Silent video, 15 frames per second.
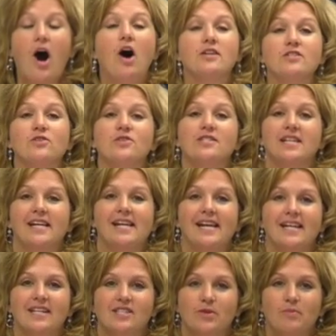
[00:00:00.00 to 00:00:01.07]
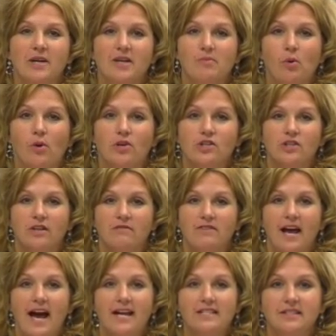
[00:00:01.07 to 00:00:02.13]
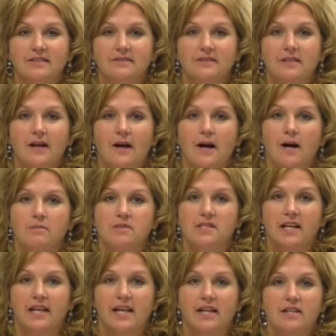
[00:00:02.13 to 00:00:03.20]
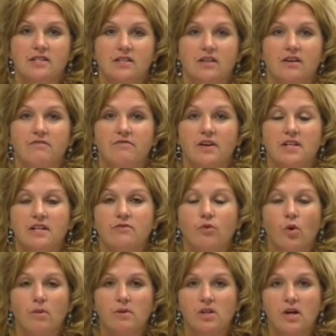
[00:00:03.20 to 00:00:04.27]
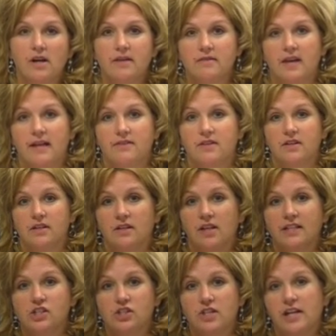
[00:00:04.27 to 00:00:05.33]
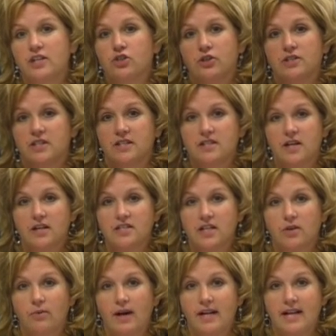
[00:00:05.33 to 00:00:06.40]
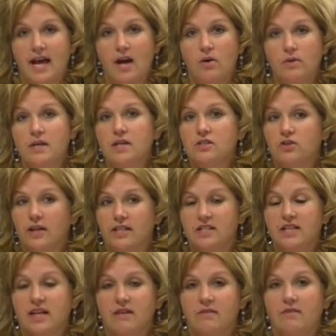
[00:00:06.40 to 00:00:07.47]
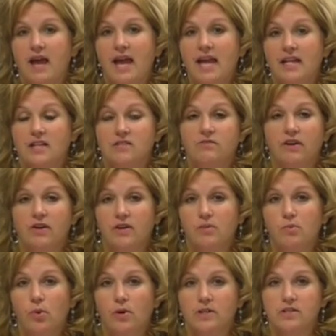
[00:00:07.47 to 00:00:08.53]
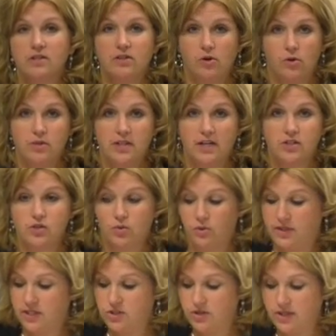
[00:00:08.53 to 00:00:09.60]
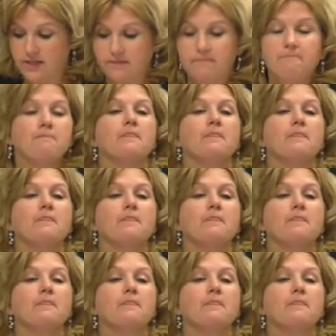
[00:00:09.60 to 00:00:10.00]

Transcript: Also, state aid is a big portion of that. State aid is the funding formula that the legislature is discussing right now. So that state aid is very important to the Osage School District.